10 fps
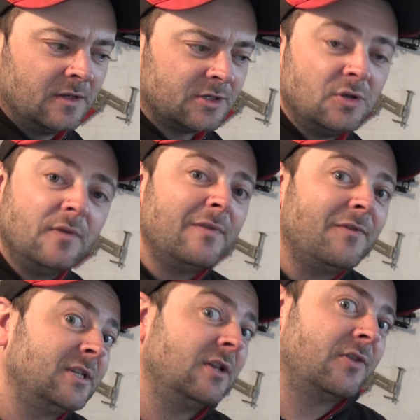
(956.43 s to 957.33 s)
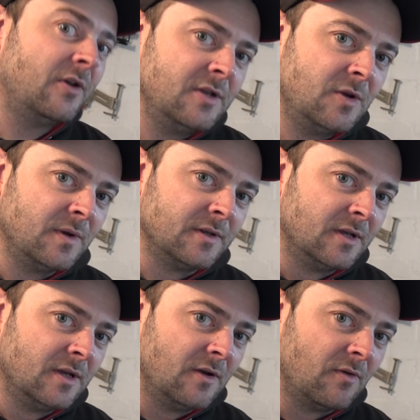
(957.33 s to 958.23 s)
So you've invested 30 quid,
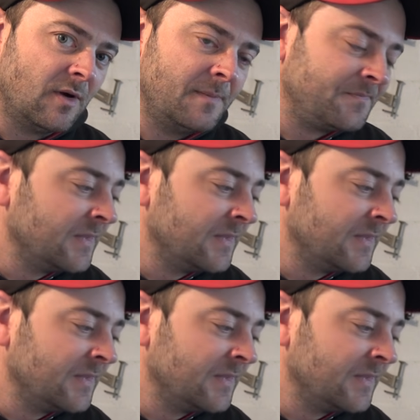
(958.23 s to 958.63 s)
all right?